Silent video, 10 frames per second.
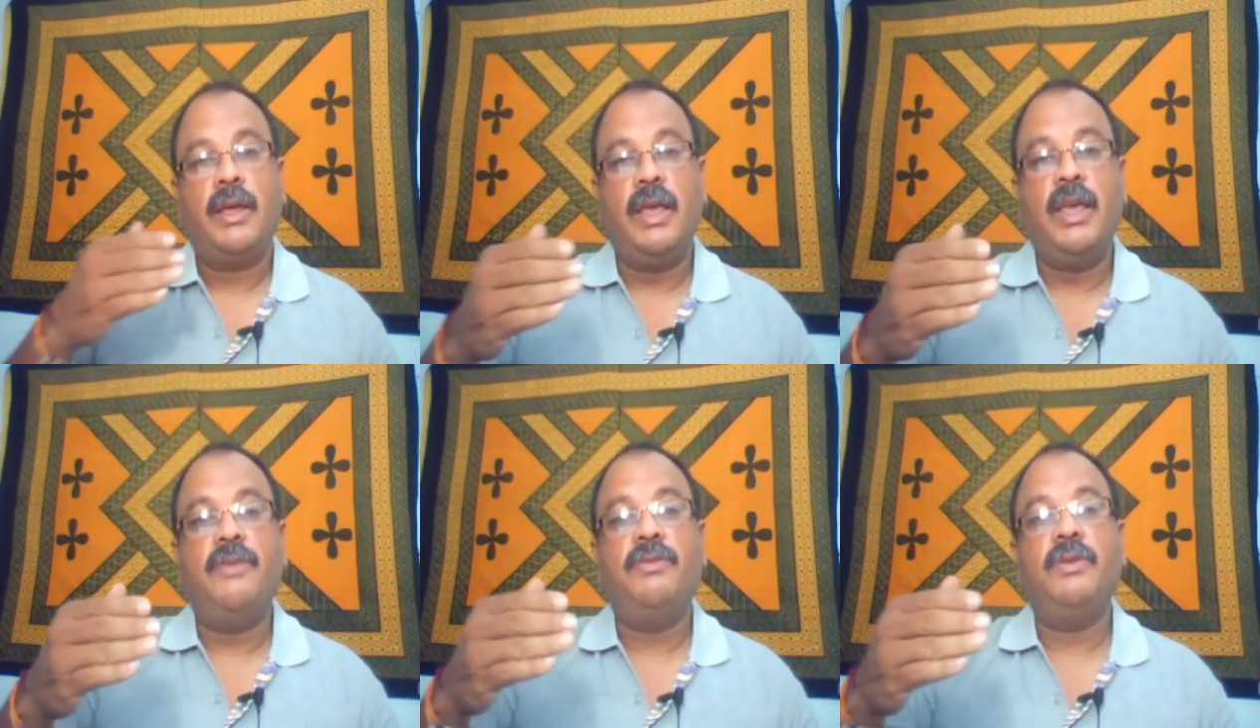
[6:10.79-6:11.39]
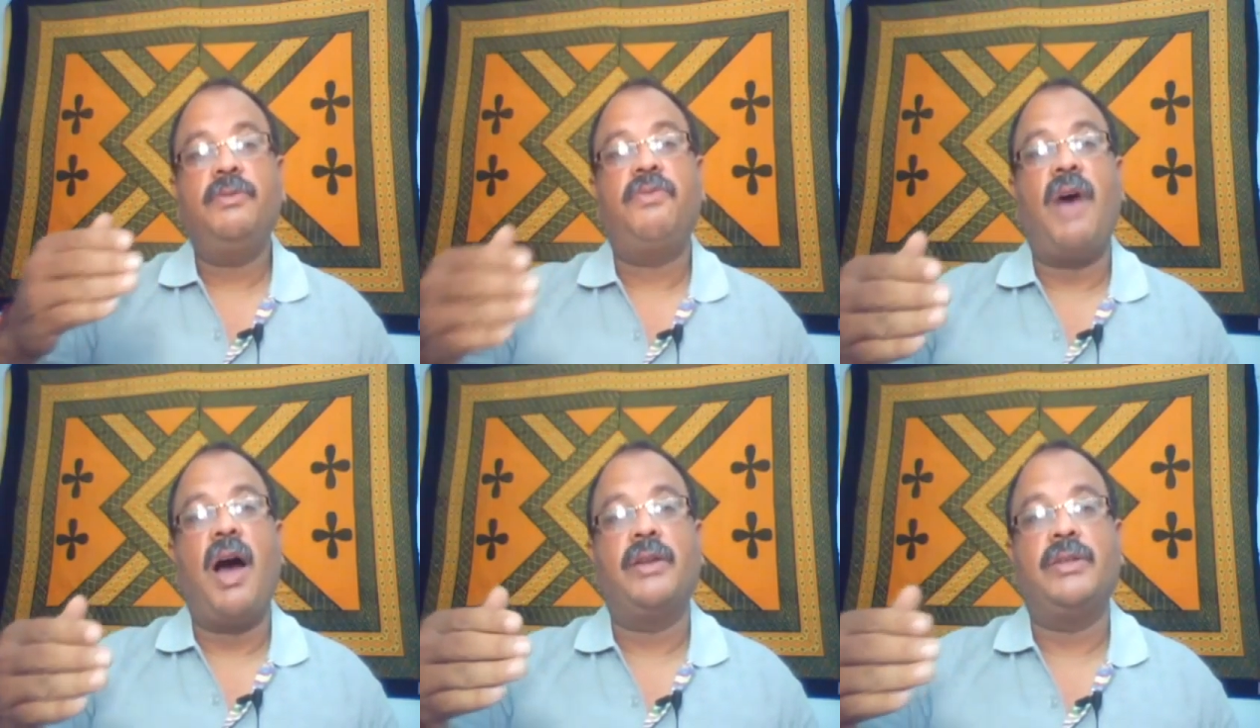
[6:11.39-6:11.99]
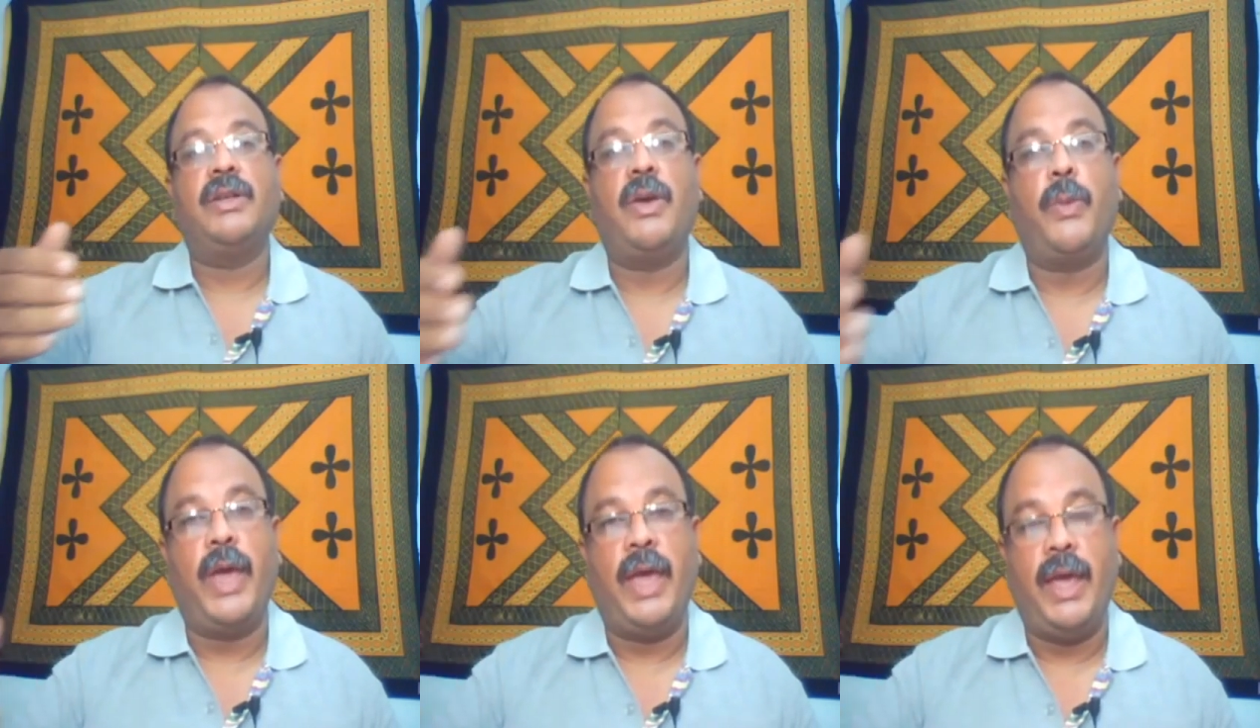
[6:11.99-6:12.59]
even farther
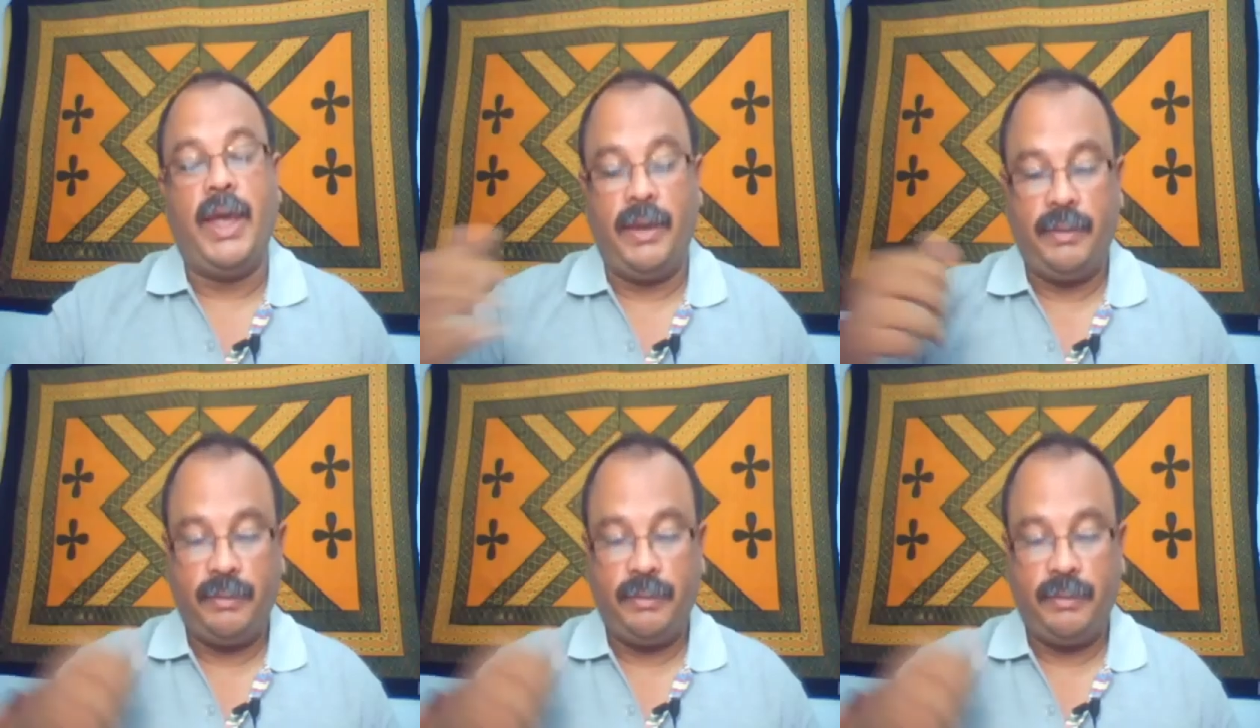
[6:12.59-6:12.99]
away,